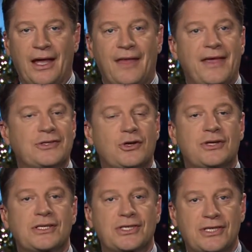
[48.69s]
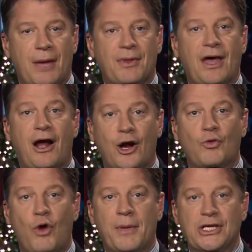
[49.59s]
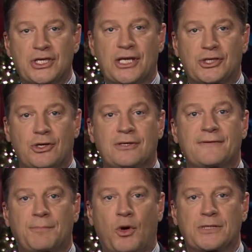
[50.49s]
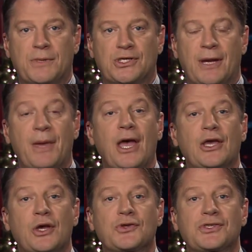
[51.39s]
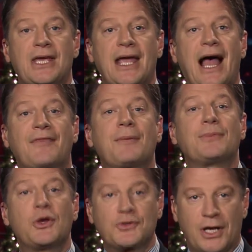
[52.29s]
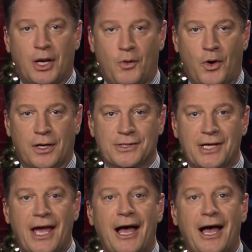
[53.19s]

These are just some of the heartwarming gestures of sportsmanship you'll see on the Musial Awards,